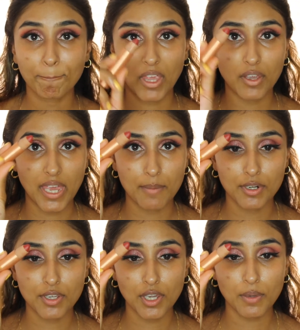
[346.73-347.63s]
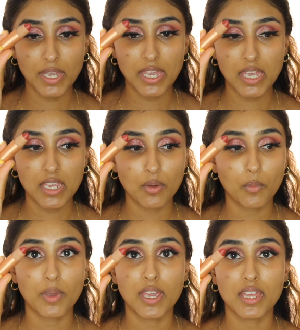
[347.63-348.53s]
Okay, I'm gonna go in
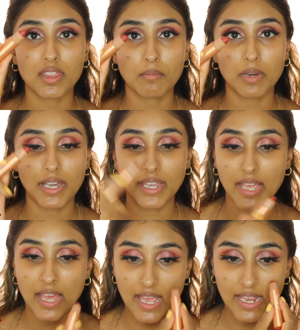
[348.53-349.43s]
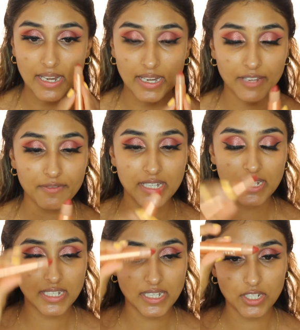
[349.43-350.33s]
with my Live
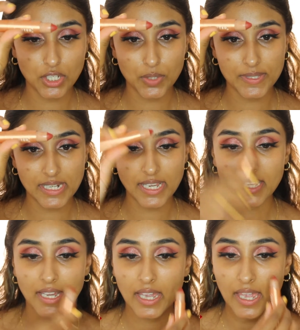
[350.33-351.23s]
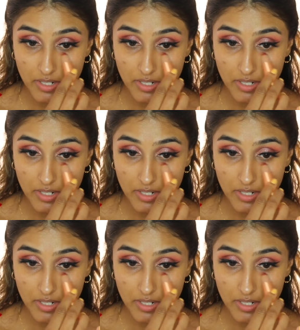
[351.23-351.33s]
Tinted Hue Stick.